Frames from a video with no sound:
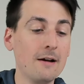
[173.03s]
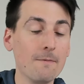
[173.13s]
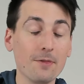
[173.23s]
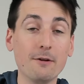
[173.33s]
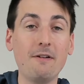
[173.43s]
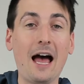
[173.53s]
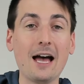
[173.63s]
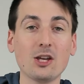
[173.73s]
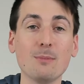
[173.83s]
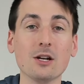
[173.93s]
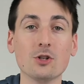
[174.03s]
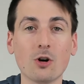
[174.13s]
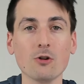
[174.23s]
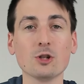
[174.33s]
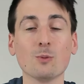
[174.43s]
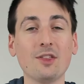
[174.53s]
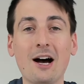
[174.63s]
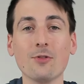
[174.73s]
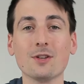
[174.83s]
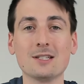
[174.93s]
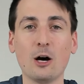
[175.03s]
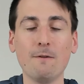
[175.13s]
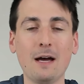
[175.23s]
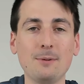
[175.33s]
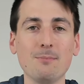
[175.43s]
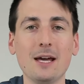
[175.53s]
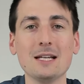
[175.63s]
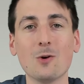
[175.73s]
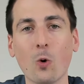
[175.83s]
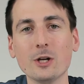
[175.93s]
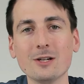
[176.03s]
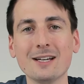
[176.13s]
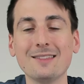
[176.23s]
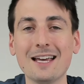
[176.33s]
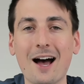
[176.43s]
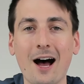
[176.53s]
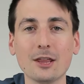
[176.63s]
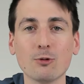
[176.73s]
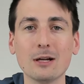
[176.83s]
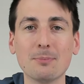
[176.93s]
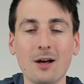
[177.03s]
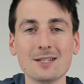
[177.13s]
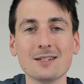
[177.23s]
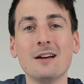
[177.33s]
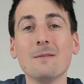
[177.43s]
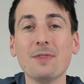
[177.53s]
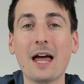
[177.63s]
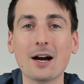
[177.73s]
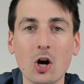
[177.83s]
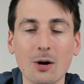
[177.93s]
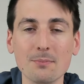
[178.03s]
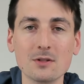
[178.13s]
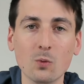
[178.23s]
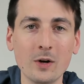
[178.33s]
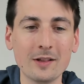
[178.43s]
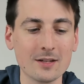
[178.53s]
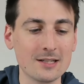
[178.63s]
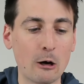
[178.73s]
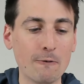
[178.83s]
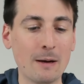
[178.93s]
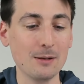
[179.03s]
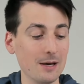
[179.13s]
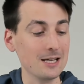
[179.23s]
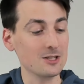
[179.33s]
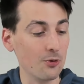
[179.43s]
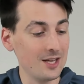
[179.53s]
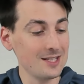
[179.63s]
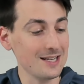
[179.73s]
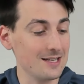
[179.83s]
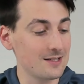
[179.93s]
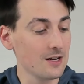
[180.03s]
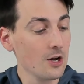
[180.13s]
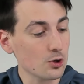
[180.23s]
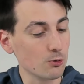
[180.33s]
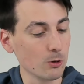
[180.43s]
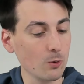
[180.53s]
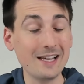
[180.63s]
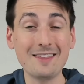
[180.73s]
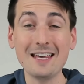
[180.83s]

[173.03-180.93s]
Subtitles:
the vacuum and a charger without the self-emptying base, or you can get the i3 Plus that comes with the self-emptying base. So this is truly the